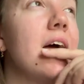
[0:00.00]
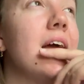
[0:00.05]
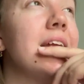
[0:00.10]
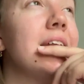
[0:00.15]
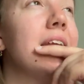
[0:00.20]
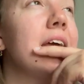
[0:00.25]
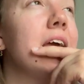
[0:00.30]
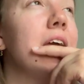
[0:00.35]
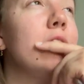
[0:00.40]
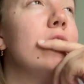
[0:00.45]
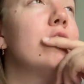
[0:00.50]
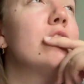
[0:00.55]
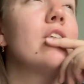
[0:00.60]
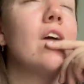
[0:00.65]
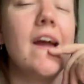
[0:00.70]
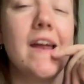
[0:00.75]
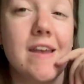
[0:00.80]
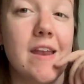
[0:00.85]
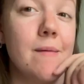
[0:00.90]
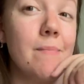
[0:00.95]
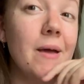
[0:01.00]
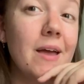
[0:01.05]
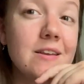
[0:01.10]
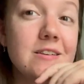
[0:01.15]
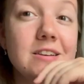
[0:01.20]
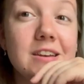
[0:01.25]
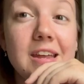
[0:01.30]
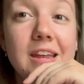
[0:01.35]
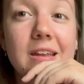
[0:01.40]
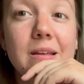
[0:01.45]
I know Friday
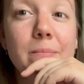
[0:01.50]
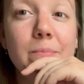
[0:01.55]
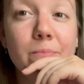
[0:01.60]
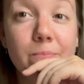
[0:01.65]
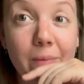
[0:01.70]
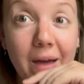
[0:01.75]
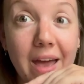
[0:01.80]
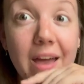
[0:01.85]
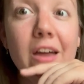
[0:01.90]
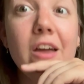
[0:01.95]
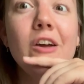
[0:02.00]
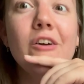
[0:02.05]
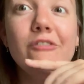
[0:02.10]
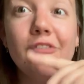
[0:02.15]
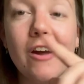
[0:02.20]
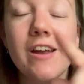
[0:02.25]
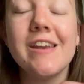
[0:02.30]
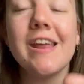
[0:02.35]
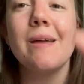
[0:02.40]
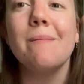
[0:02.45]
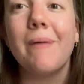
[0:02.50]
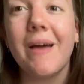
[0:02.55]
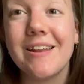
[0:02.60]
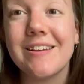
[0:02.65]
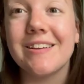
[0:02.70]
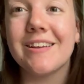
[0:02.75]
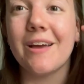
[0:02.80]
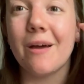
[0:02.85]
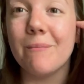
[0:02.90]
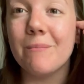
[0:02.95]
Pattern
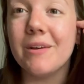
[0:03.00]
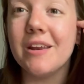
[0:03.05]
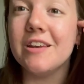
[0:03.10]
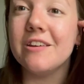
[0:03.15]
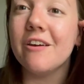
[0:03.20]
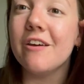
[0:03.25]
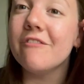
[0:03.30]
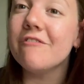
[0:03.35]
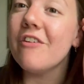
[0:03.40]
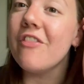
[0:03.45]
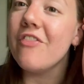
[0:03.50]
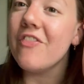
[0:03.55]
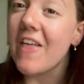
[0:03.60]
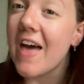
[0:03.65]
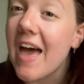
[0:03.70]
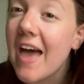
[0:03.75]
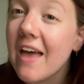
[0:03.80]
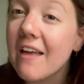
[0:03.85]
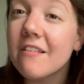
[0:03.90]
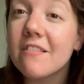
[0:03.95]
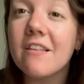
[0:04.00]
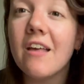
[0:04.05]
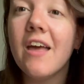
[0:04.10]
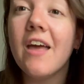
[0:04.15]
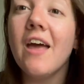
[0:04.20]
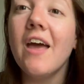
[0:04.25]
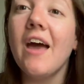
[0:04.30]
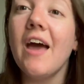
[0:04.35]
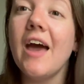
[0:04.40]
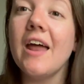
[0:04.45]
Company do it for theirs,
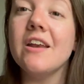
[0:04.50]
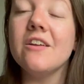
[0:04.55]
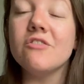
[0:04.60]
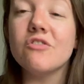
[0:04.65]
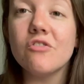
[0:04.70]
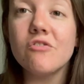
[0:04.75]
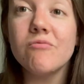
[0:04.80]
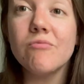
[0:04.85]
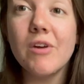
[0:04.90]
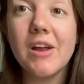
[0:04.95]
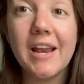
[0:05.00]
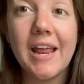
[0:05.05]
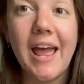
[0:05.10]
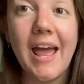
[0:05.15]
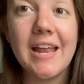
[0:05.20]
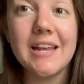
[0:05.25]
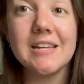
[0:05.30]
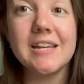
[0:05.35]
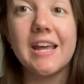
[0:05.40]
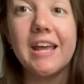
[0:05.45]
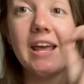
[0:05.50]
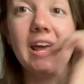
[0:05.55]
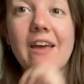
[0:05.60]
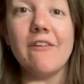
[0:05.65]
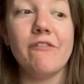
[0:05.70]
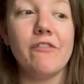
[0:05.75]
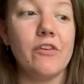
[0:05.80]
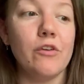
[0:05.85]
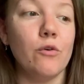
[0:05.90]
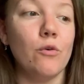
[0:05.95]
and it's just really handy
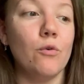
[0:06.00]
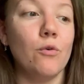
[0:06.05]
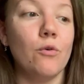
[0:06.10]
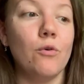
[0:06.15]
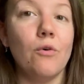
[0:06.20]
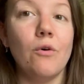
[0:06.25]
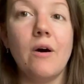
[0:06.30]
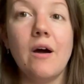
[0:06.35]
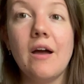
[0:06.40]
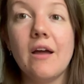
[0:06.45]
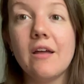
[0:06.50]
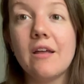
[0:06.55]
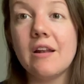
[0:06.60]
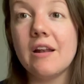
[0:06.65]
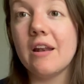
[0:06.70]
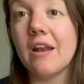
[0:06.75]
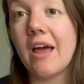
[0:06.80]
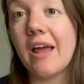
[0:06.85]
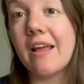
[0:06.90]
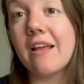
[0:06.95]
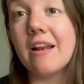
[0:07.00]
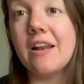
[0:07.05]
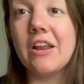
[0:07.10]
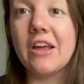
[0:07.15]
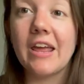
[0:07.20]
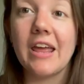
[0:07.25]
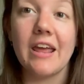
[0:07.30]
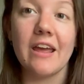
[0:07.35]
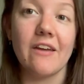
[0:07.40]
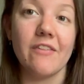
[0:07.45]
if you're like
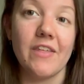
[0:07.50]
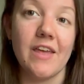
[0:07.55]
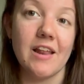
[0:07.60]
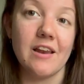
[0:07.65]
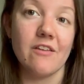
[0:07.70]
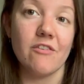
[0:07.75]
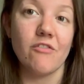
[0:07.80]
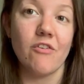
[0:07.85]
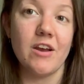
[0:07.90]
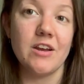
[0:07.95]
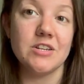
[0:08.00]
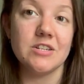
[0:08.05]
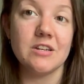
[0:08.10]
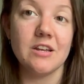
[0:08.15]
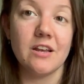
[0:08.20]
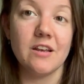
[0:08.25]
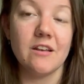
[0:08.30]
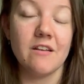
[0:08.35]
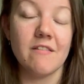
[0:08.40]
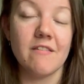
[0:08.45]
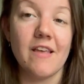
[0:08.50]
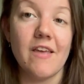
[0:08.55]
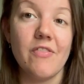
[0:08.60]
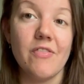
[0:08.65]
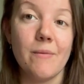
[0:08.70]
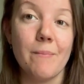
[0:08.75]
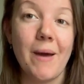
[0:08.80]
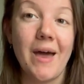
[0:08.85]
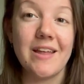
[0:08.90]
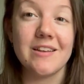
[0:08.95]
looking at the illustrations in
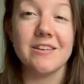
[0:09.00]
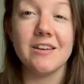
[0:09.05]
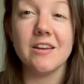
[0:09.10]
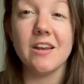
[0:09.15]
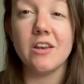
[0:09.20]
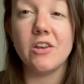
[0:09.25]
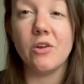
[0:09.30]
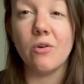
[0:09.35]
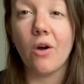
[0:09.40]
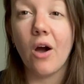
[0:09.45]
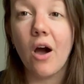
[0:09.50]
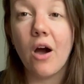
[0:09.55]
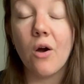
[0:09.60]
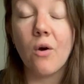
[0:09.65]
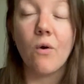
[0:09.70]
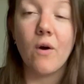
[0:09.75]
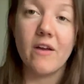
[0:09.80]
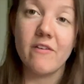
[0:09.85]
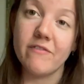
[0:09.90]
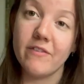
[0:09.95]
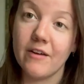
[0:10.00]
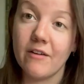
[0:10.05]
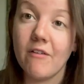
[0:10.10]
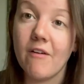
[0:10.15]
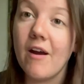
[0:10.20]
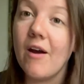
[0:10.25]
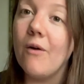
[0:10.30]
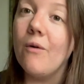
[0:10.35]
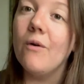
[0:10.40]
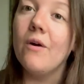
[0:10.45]
the pattern and you can't quite figure
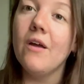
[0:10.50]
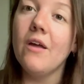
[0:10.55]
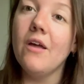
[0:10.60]
out